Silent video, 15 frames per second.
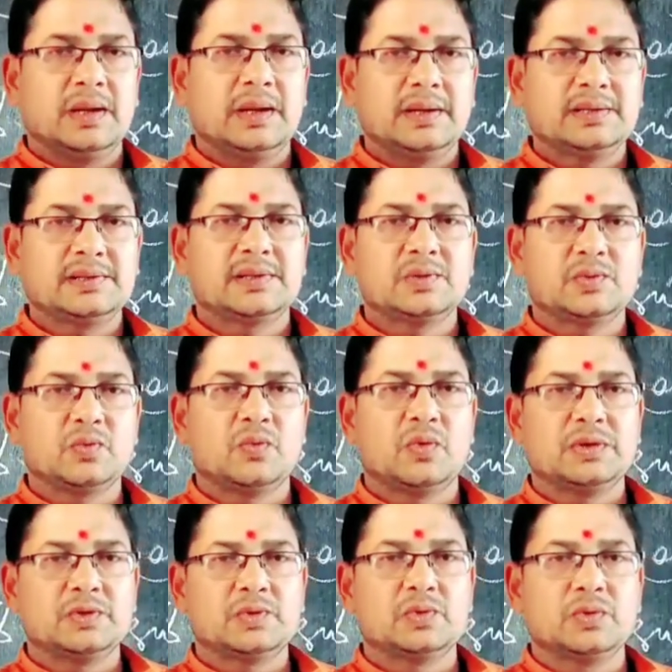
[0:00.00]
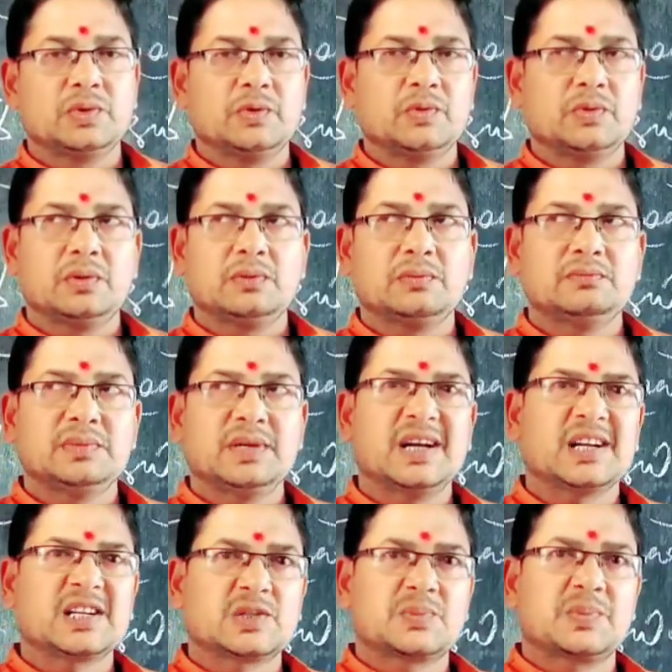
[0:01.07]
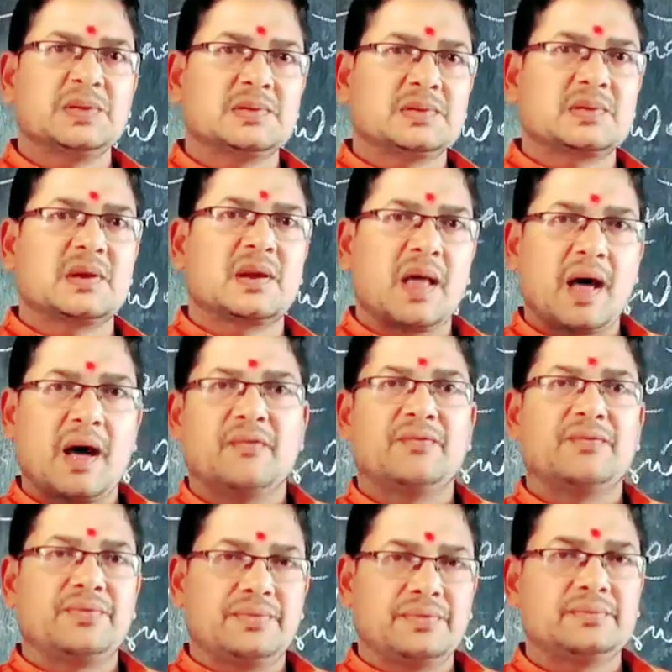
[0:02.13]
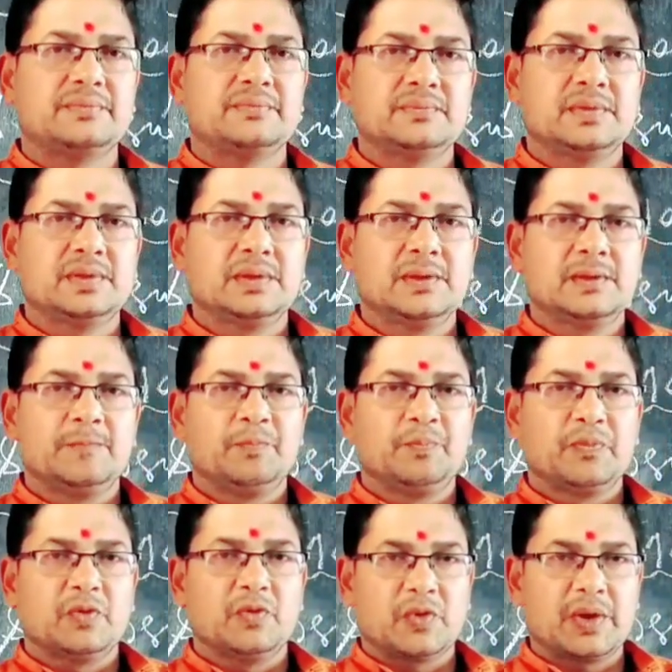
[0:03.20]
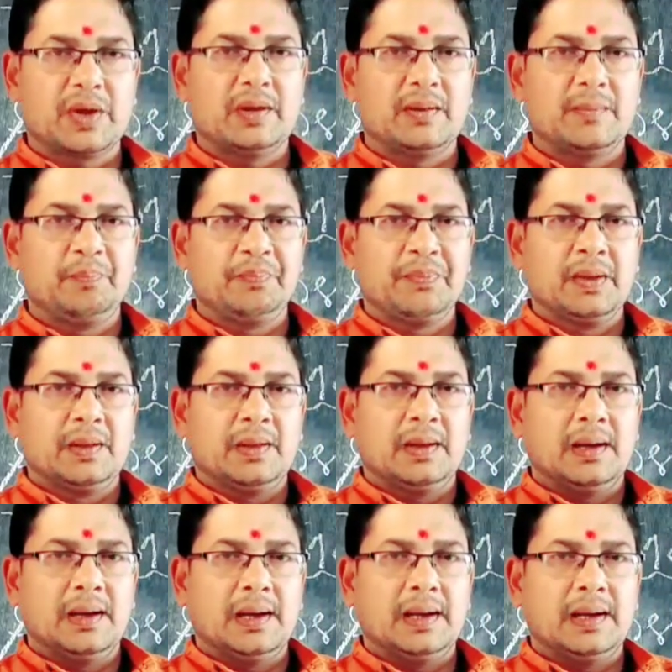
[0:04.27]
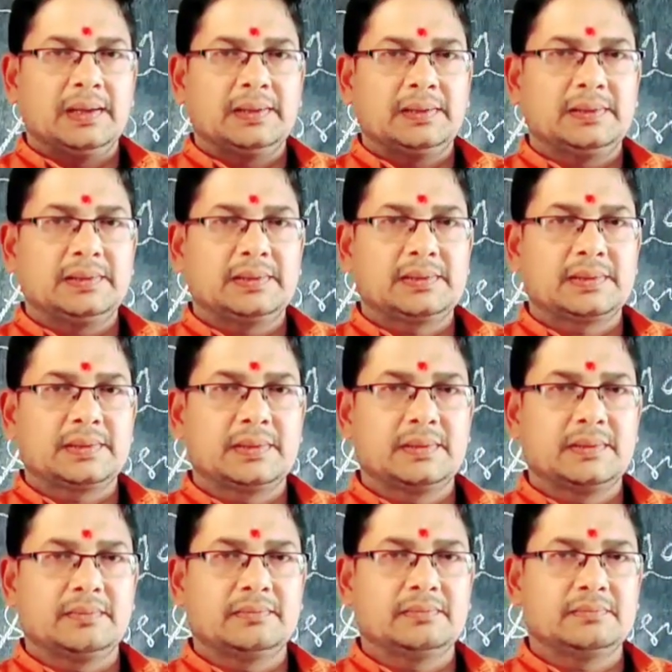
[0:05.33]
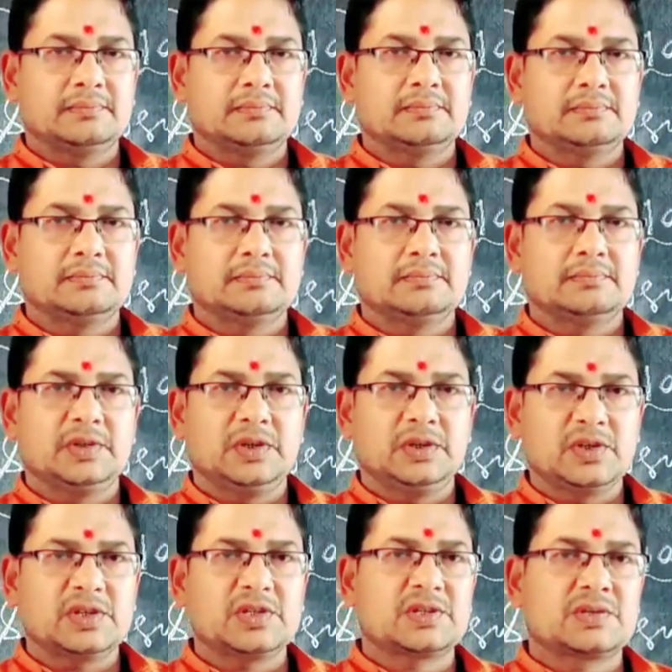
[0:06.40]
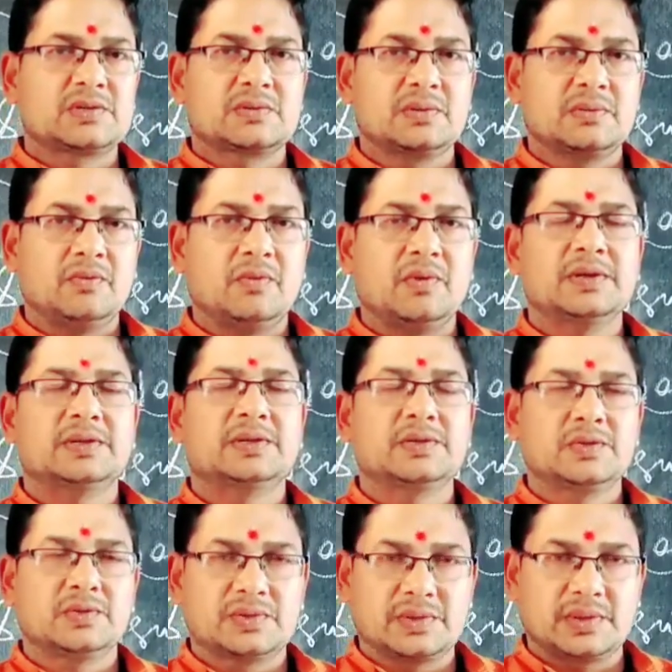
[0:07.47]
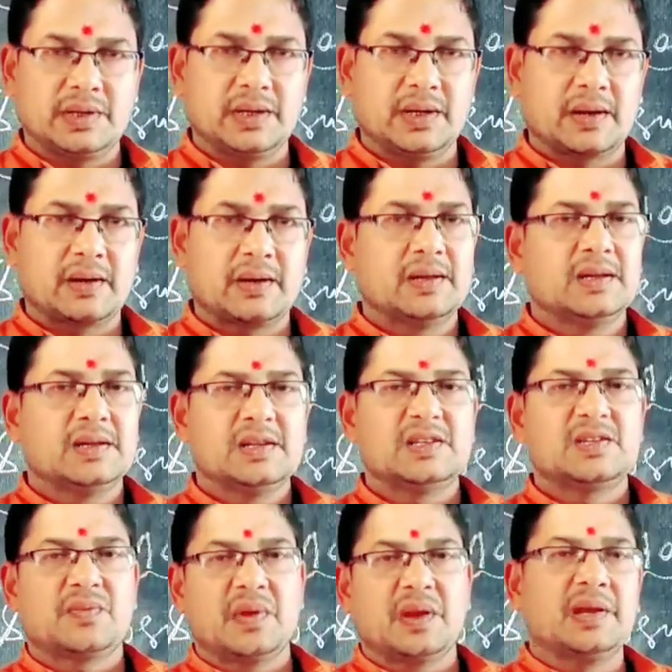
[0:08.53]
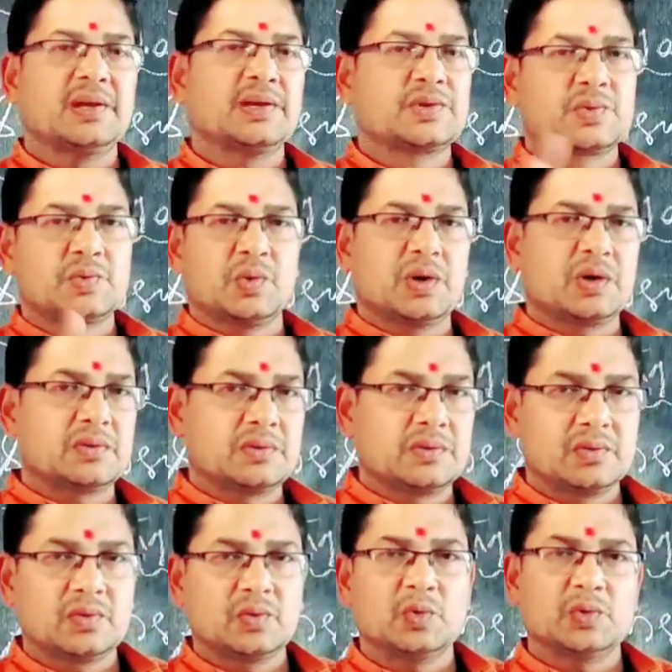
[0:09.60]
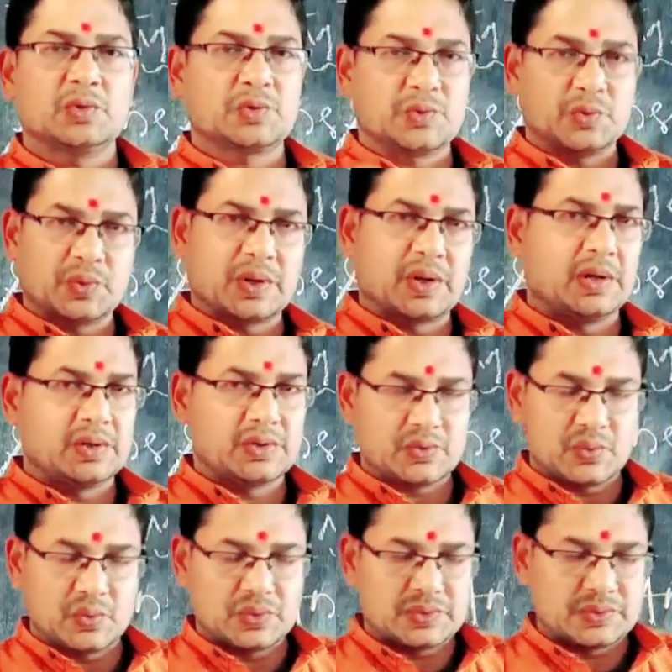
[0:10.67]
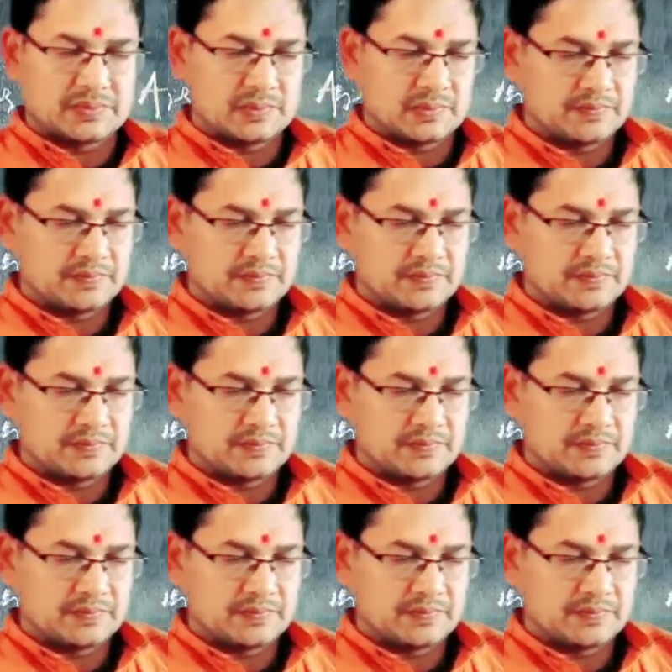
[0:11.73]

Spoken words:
He doesn't want to, you know, experience love. Okay, and he just wanted to share his feelings toward those two great souls.